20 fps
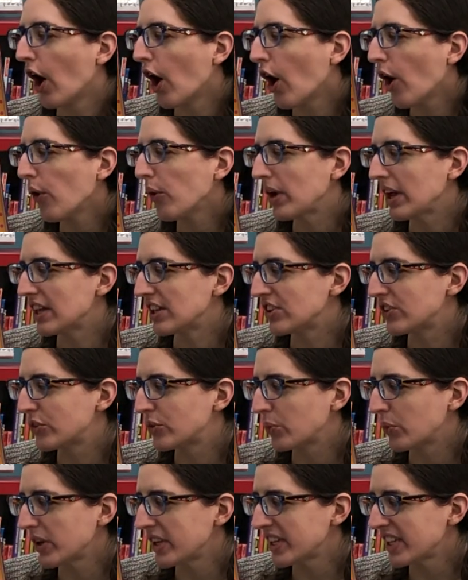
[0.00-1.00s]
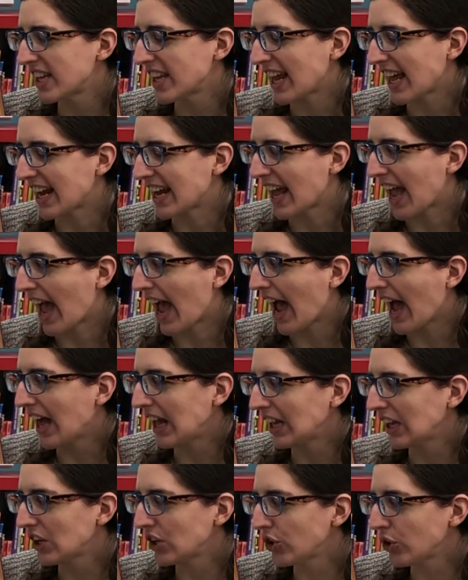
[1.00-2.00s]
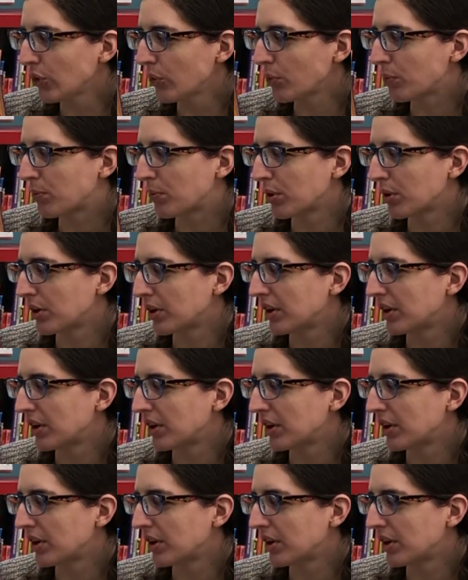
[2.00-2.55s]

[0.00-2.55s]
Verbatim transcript: O is twisted and alley-oop.